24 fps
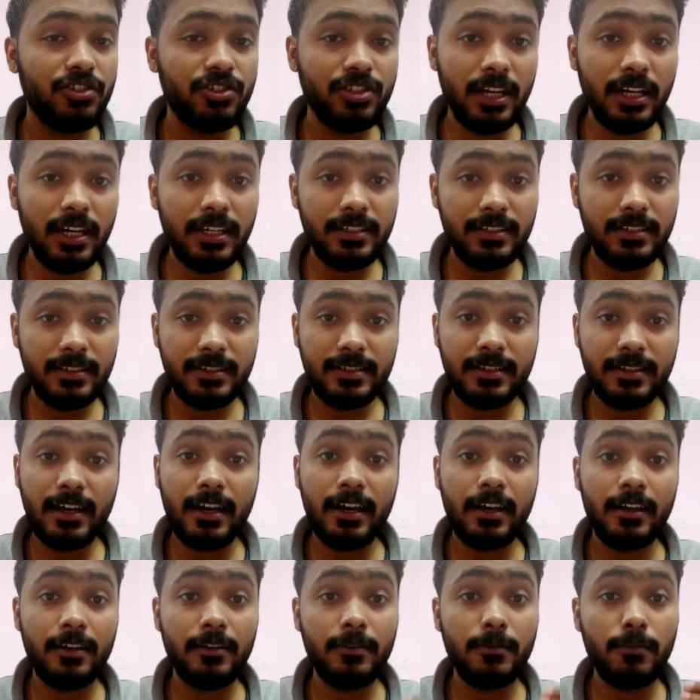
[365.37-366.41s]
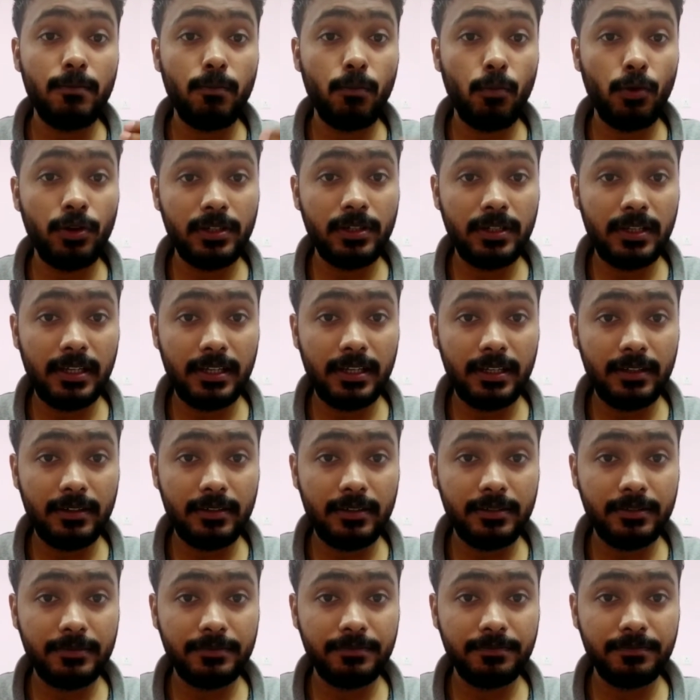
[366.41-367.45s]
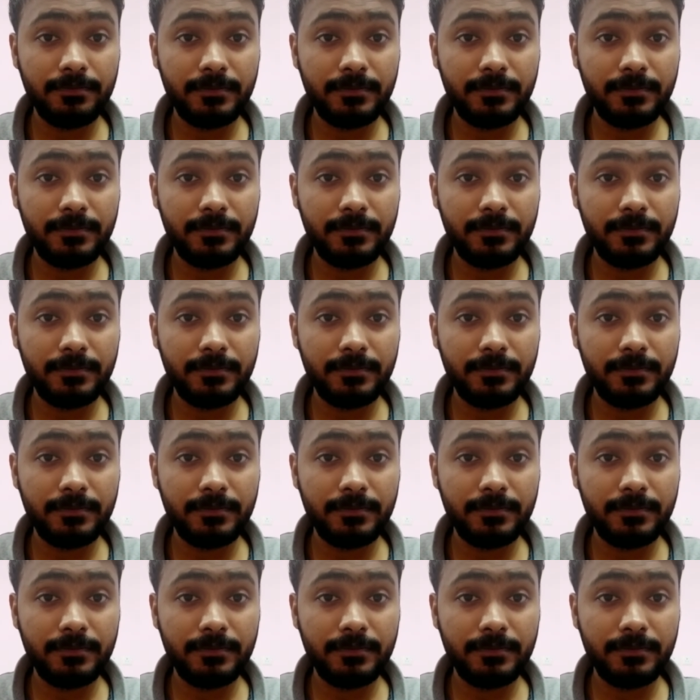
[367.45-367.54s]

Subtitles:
charges are point-like.